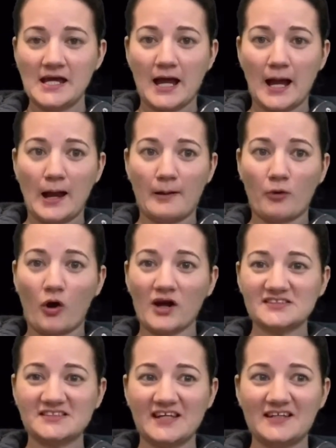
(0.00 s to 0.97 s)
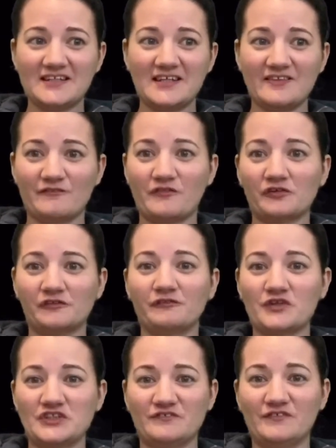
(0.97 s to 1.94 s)
I said in the very
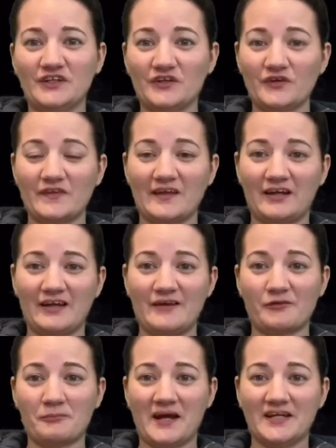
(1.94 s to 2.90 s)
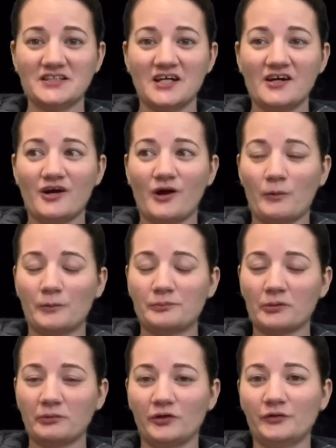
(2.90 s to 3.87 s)
first video that I ever made, I would
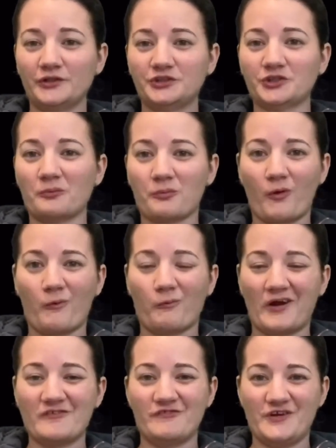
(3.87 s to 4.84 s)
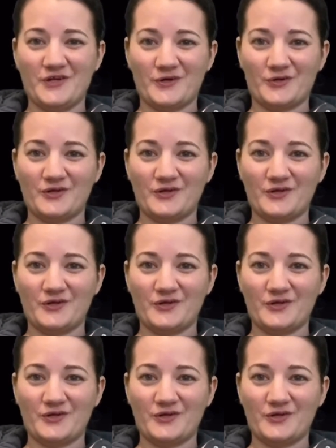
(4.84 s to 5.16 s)
probably only drop one video